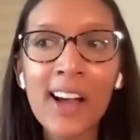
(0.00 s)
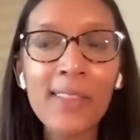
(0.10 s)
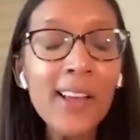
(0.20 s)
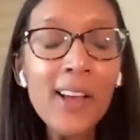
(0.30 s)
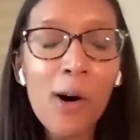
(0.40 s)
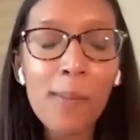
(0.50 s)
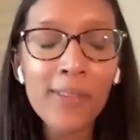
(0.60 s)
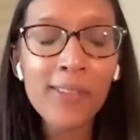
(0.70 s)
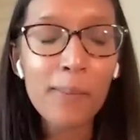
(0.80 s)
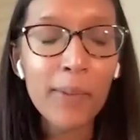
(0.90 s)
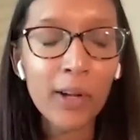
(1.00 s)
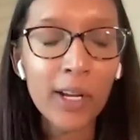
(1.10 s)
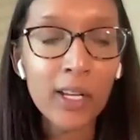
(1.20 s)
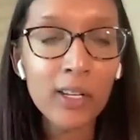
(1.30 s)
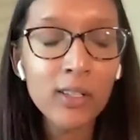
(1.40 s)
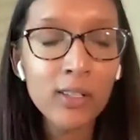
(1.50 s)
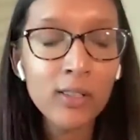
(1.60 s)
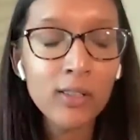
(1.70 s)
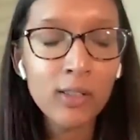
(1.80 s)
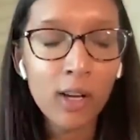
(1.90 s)
I think, almost a billion
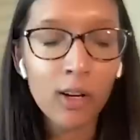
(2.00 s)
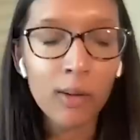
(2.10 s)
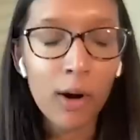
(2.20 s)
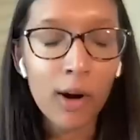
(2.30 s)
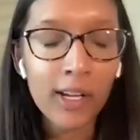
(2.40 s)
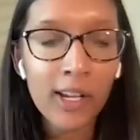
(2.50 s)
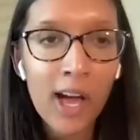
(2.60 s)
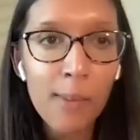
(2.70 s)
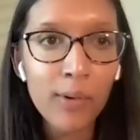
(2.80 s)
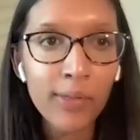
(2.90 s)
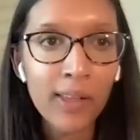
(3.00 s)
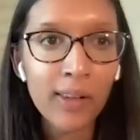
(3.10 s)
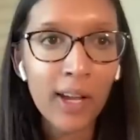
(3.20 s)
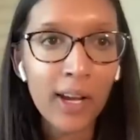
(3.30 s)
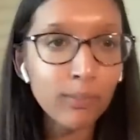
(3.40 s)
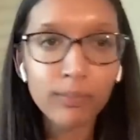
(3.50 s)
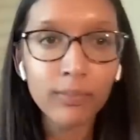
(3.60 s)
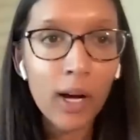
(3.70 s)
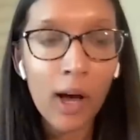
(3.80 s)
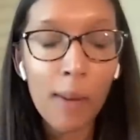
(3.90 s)
dollar market cap within like
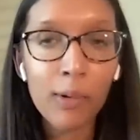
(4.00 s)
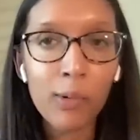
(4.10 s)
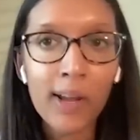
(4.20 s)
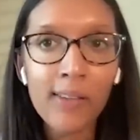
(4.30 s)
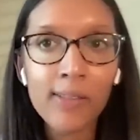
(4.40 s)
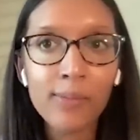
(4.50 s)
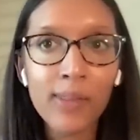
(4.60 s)
a couple weeks.